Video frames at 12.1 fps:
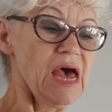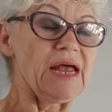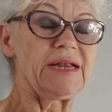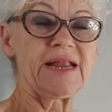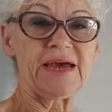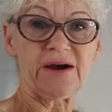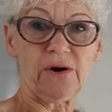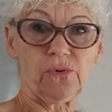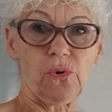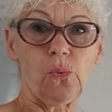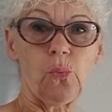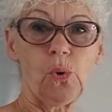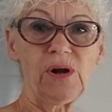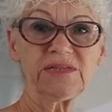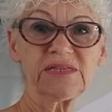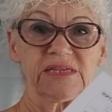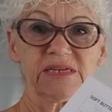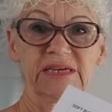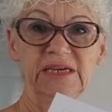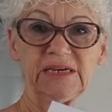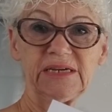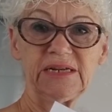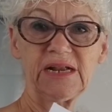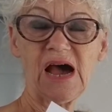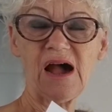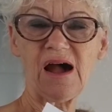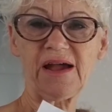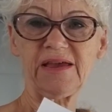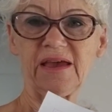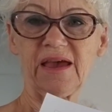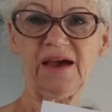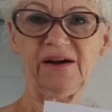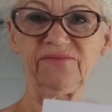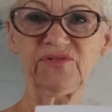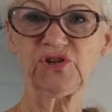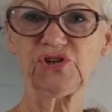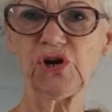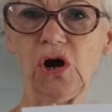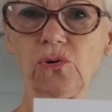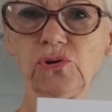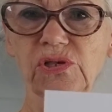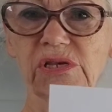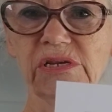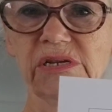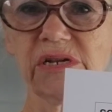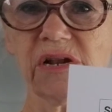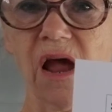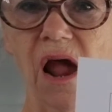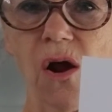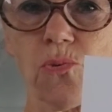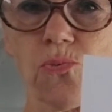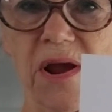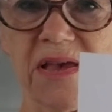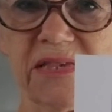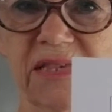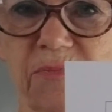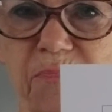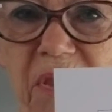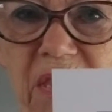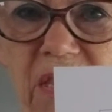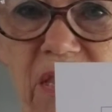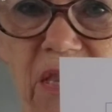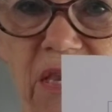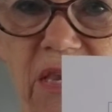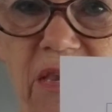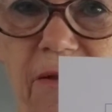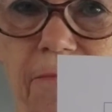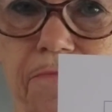Now, once again, I have chosen a recipe